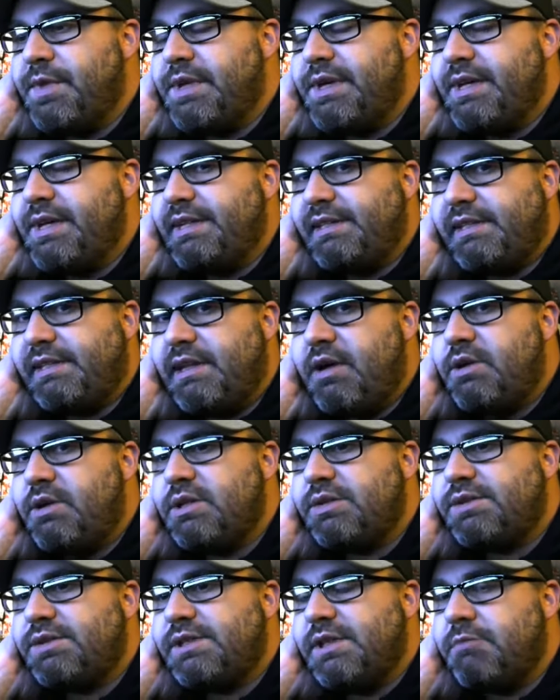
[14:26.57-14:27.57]
a
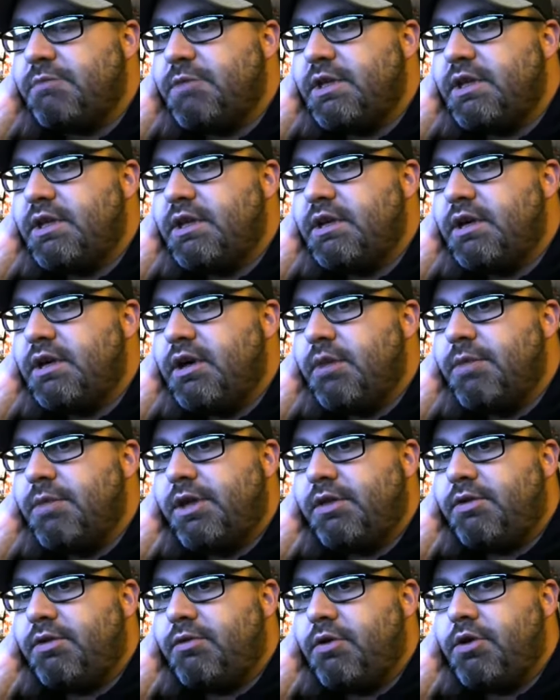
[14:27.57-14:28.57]
sound of something
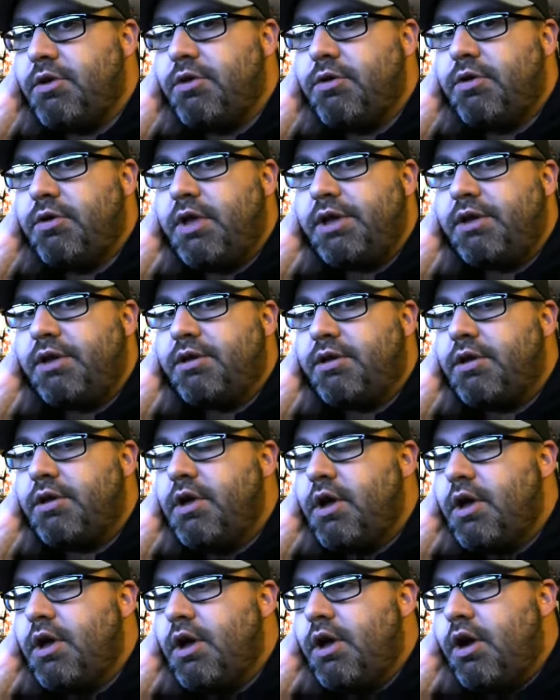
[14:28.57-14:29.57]
coming through, like
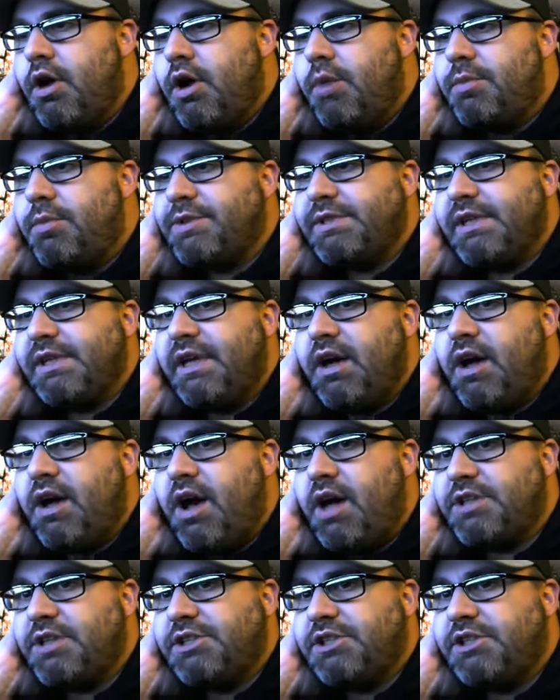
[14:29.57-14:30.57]
almost like a
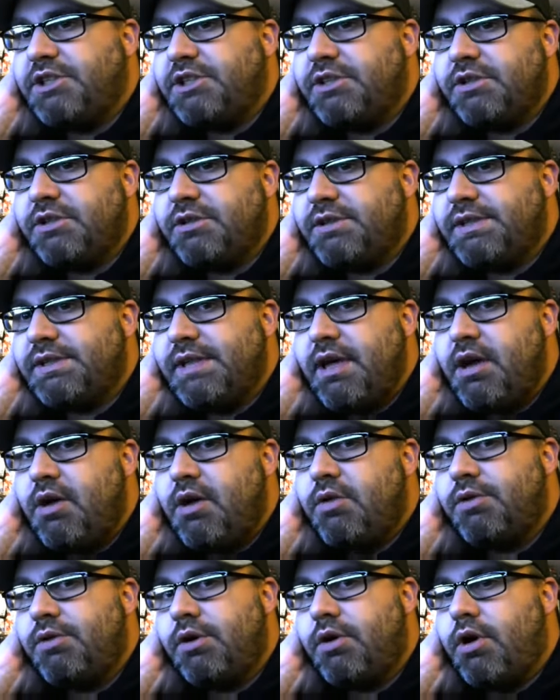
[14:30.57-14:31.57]
hush
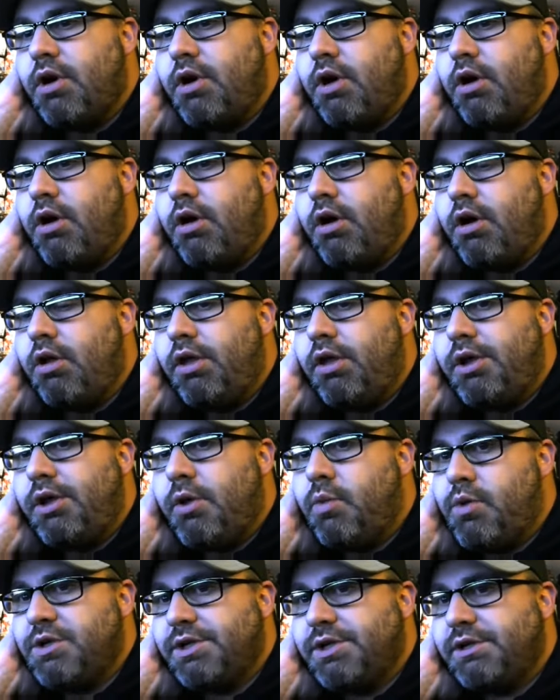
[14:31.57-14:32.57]
sound or like
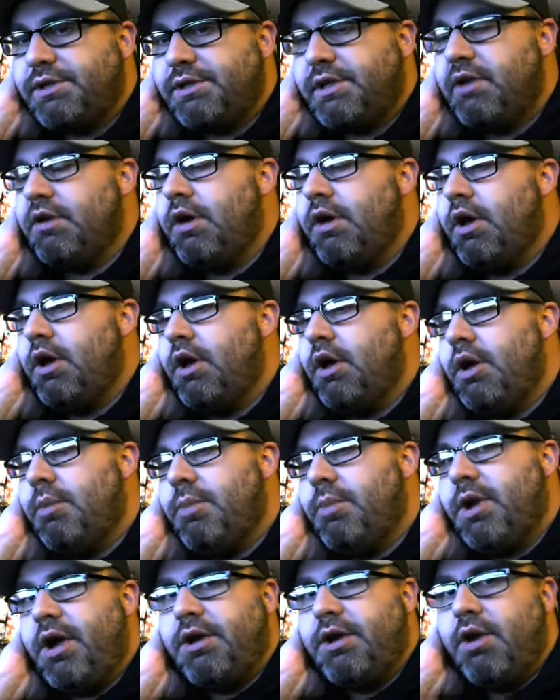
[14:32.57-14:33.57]
a whooshing sound.
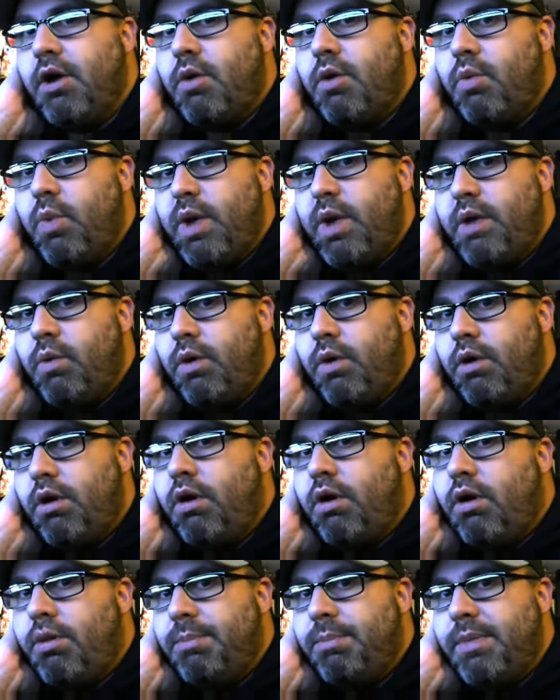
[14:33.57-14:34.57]
But I know we were
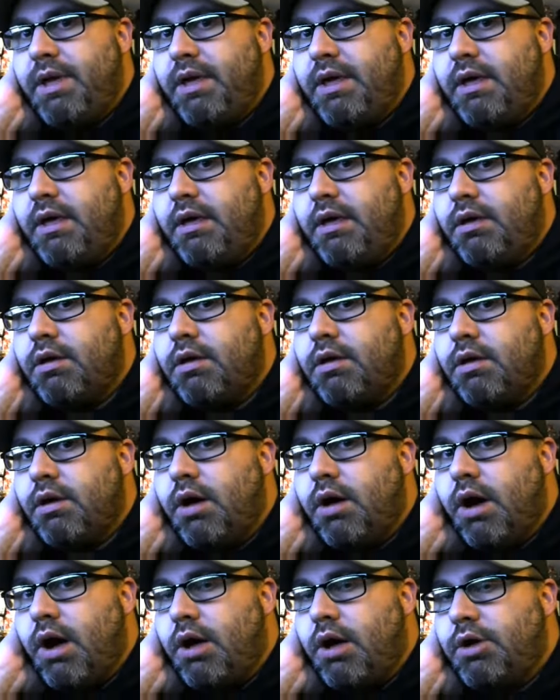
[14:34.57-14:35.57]
all being
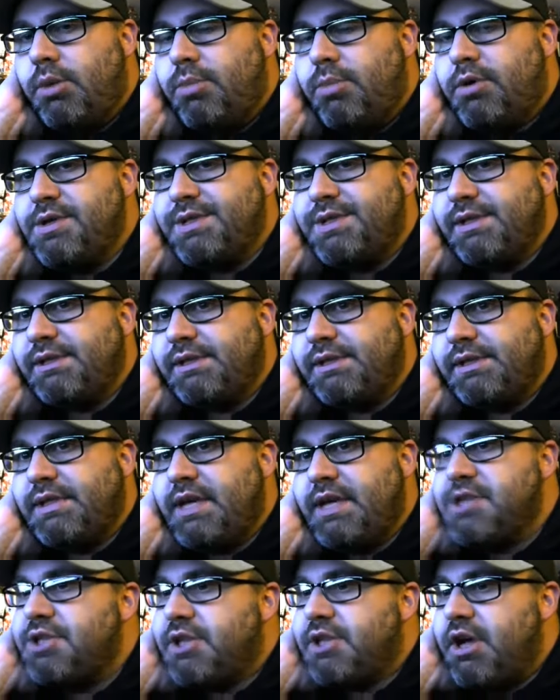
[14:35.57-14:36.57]
100%
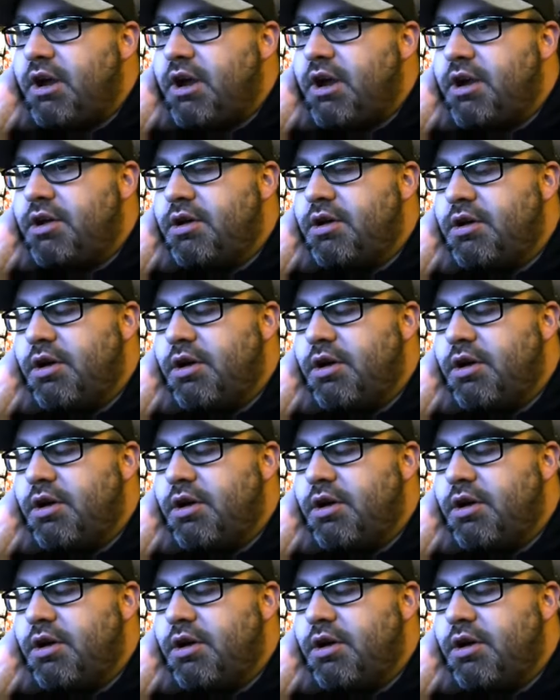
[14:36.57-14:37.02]
stationary.